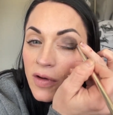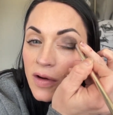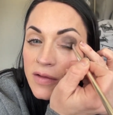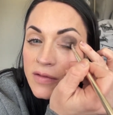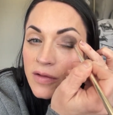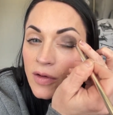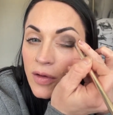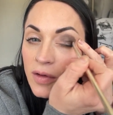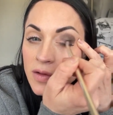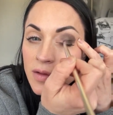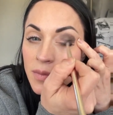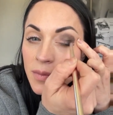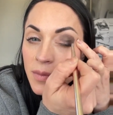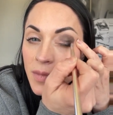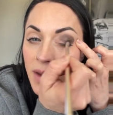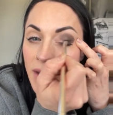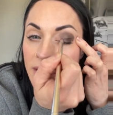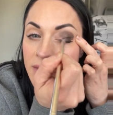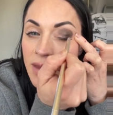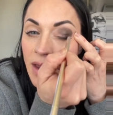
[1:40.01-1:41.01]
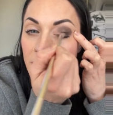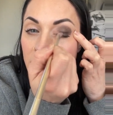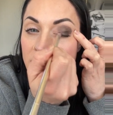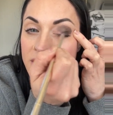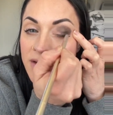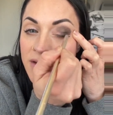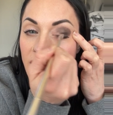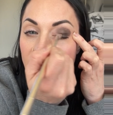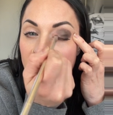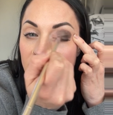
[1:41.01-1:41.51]
it's going to make that
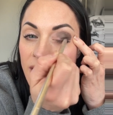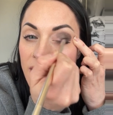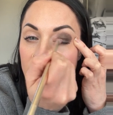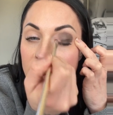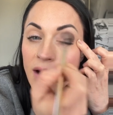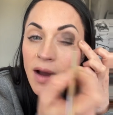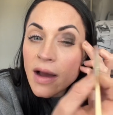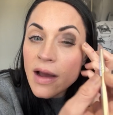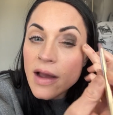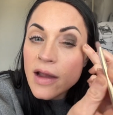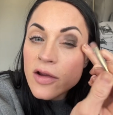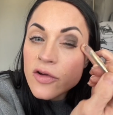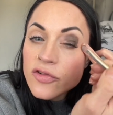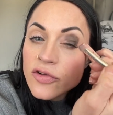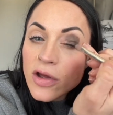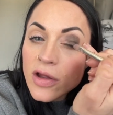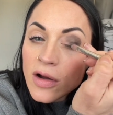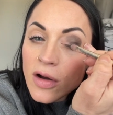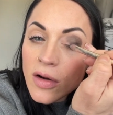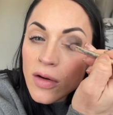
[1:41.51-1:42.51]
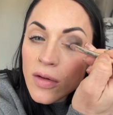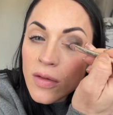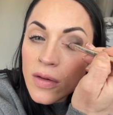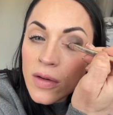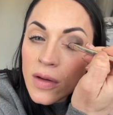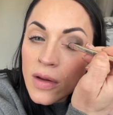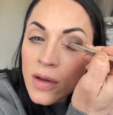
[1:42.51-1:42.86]
metallic eyeshadow